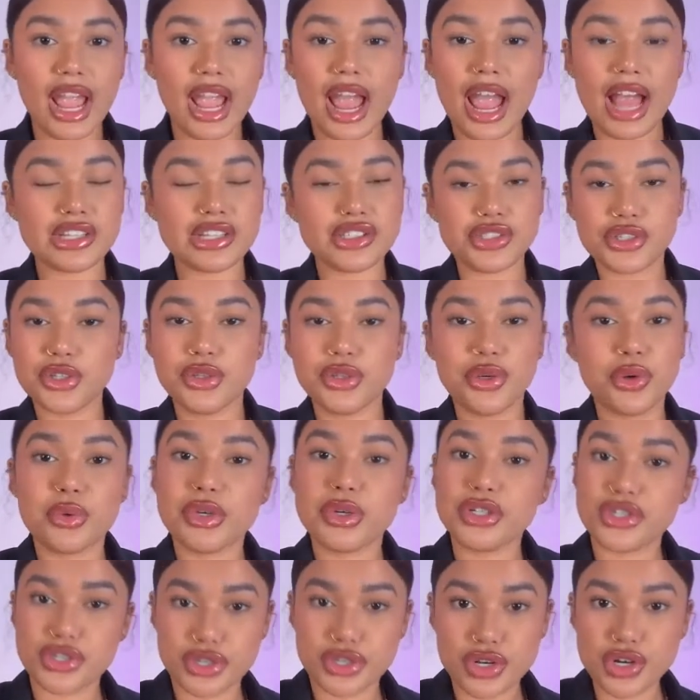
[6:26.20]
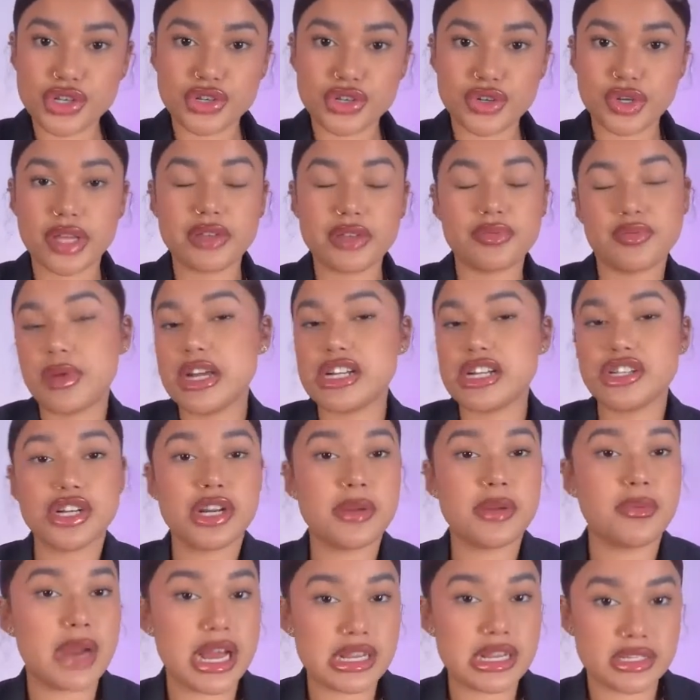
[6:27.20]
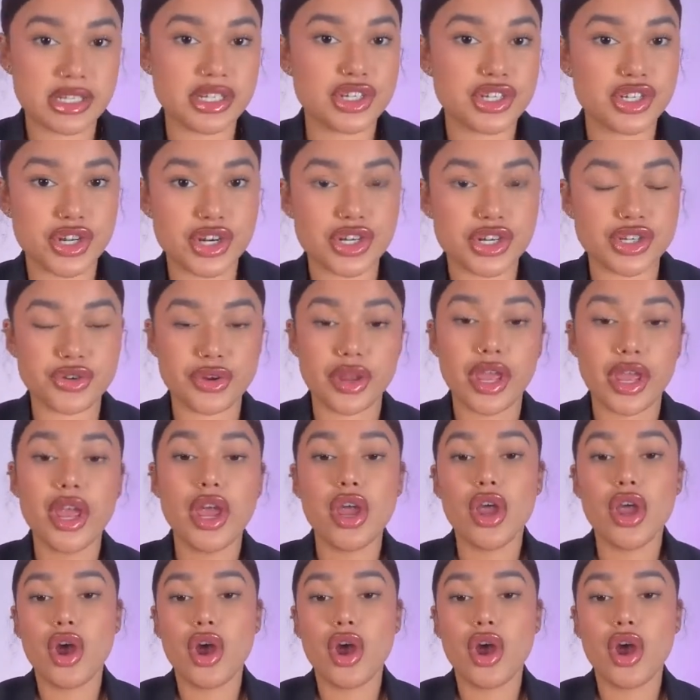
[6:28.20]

has to do with surgery, especially plastic surgery.